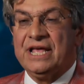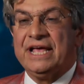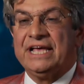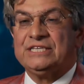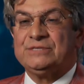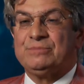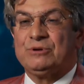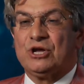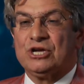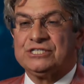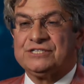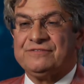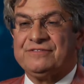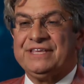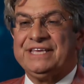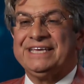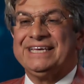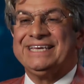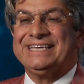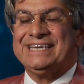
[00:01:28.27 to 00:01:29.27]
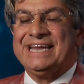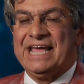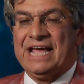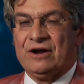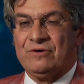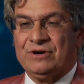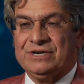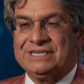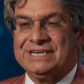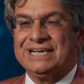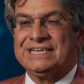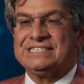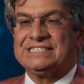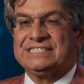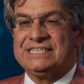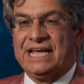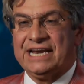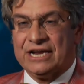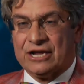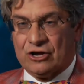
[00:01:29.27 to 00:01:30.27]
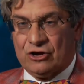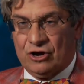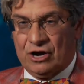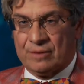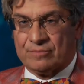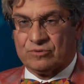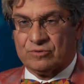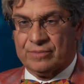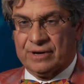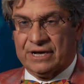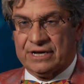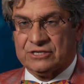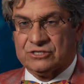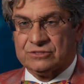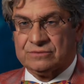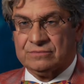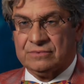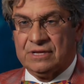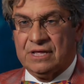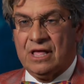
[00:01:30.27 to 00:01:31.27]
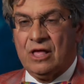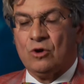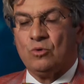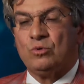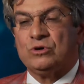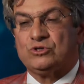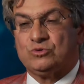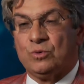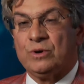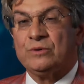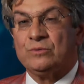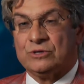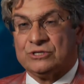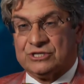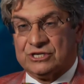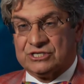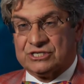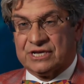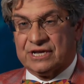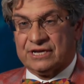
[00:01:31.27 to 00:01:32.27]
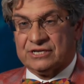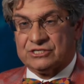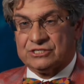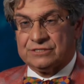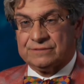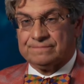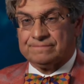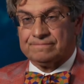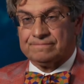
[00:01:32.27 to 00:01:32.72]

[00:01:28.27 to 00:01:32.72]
is because of the inherent aesthetic compromise, which we will discuss.